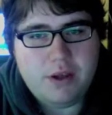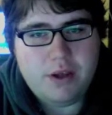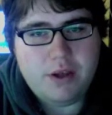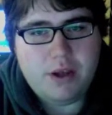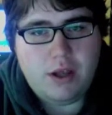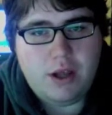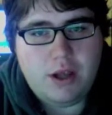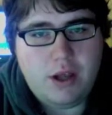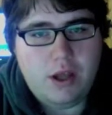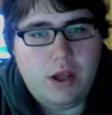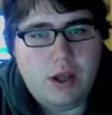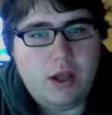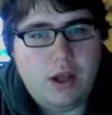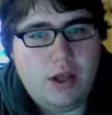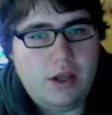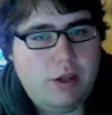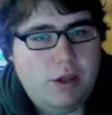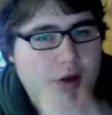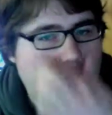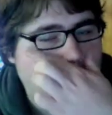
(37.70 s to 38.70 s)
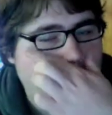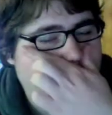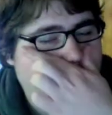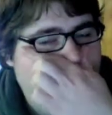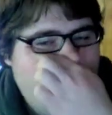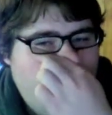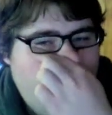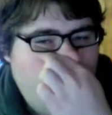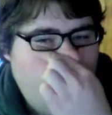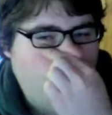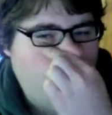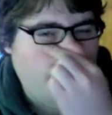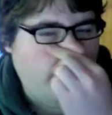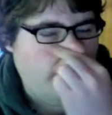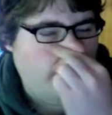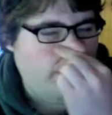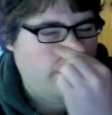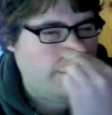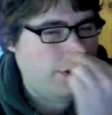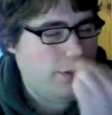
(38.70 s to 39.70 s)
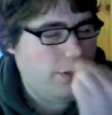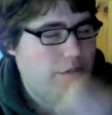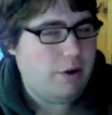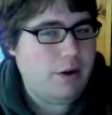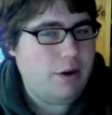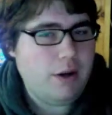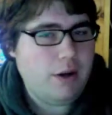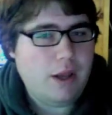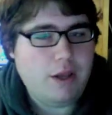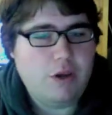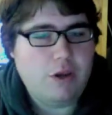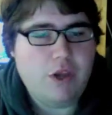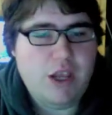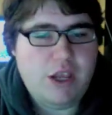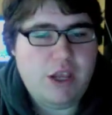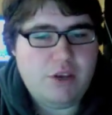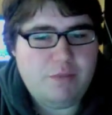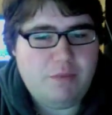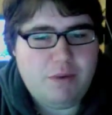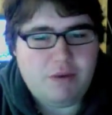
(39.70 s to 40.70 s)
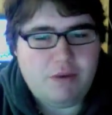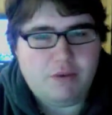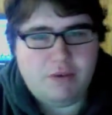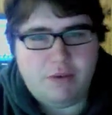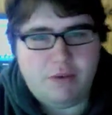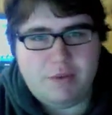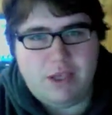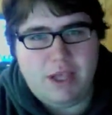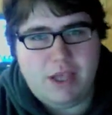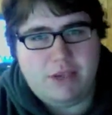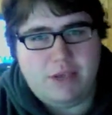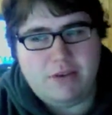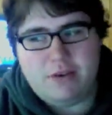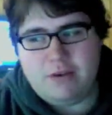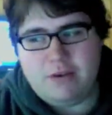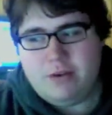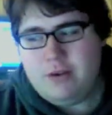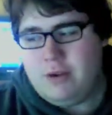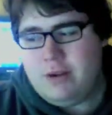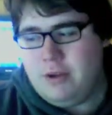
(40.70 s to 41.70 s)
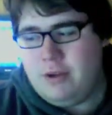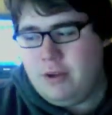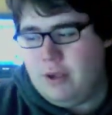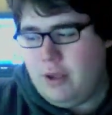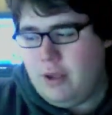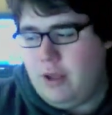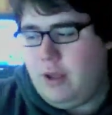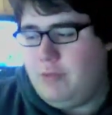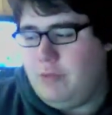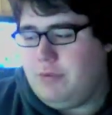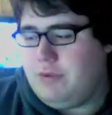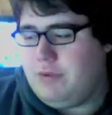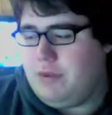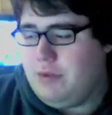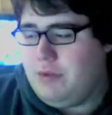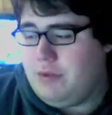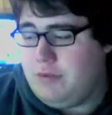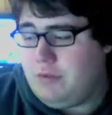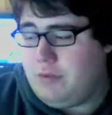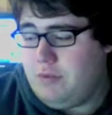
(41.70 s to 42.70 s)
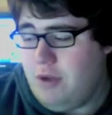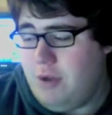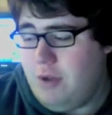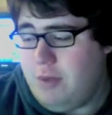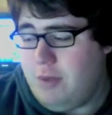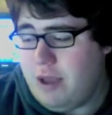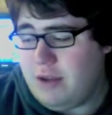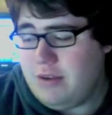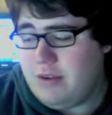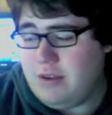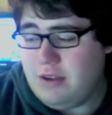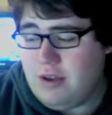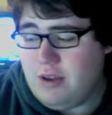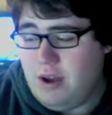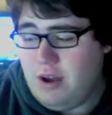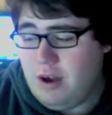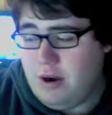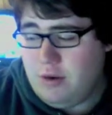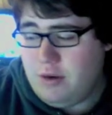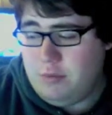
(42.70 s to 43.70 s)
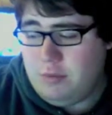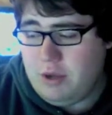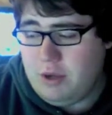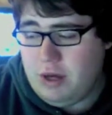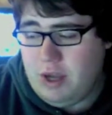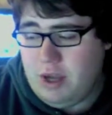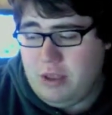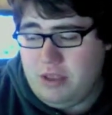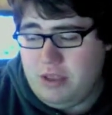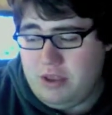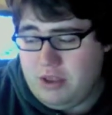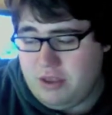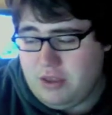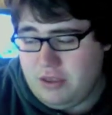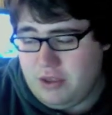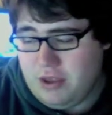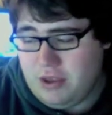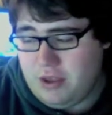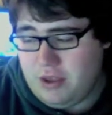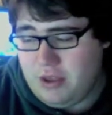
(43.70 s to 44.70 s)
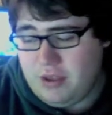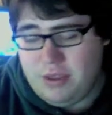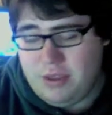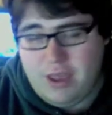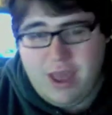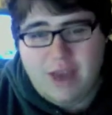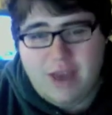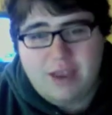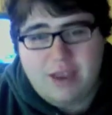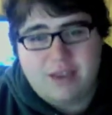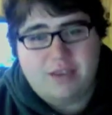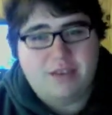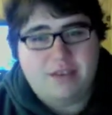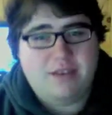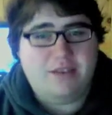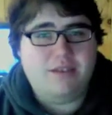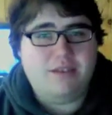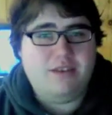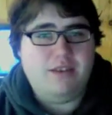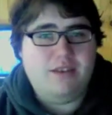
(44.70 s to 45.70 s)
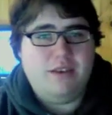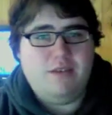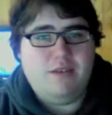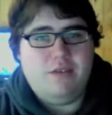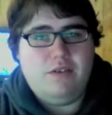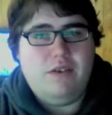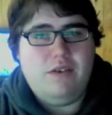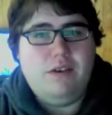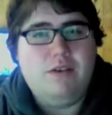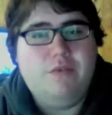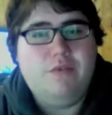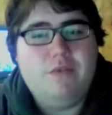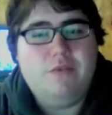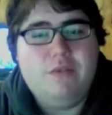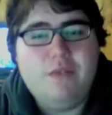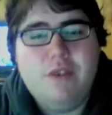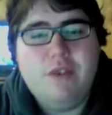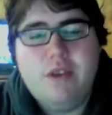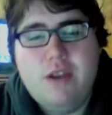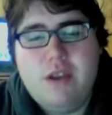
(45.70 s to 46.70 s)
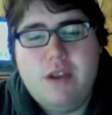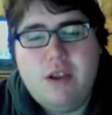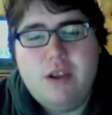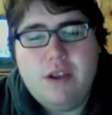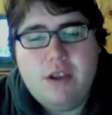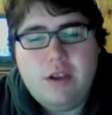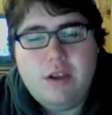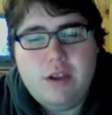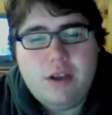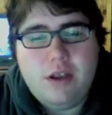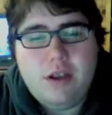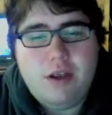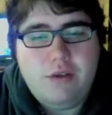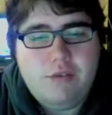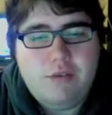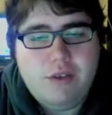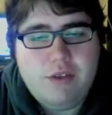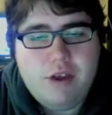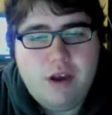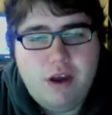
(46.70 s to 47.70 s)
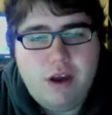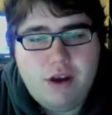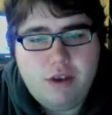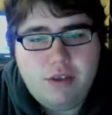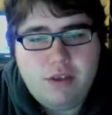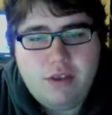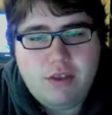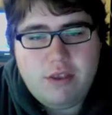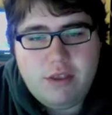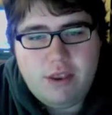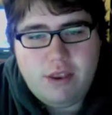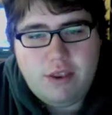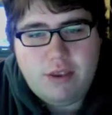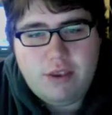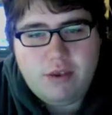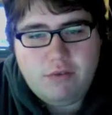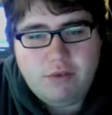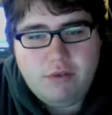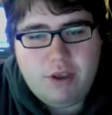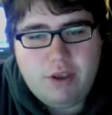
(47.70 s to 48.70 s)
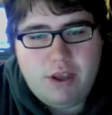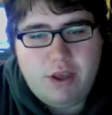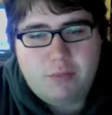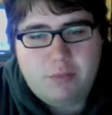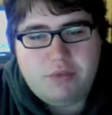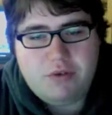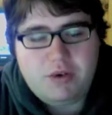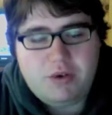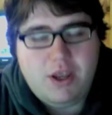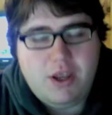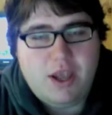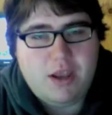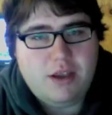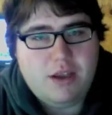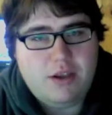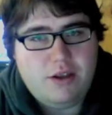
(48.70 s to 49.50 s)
You can only activate one of them a turn, and you can't special summon that turn. So there are some drawbacks to the card, but I think the added consistency of the card that really helps your deck.